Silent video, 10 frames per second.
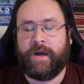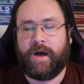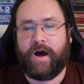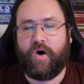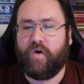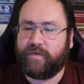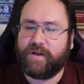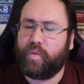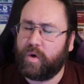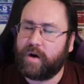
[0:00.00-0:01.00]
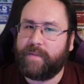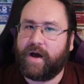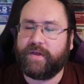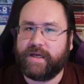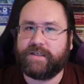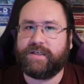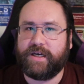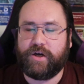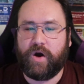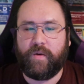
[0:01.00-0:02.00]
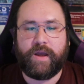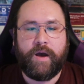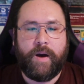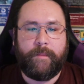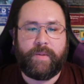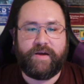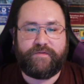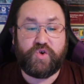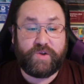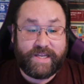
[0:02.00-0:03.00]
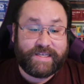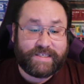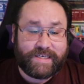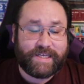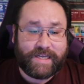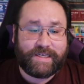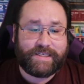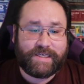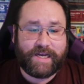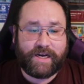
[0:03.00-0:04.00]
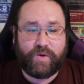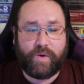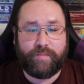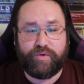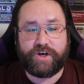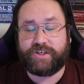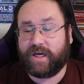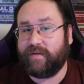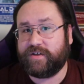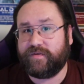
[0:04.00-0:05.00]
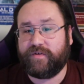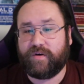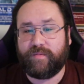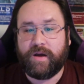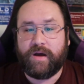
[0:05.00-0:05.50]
Hopefully word of mouth gets it going, but if you did see the 1991 British television film